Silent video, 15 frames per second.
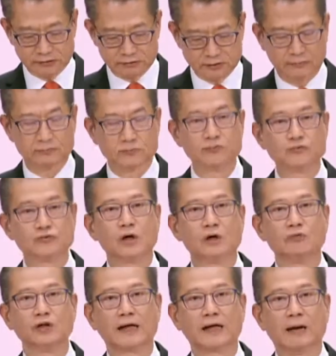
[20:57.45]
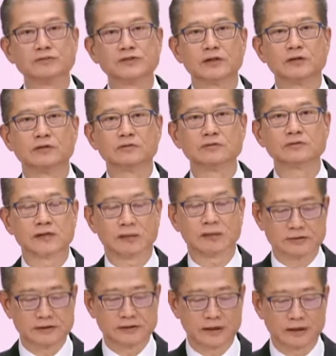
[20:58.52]
This measure will benefit
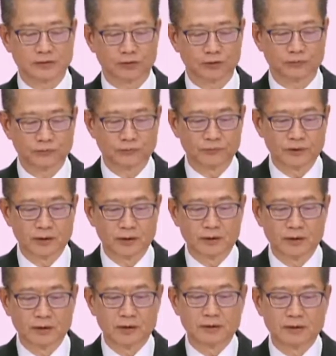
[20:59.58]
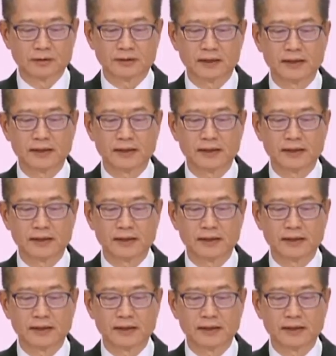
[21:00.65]
151,000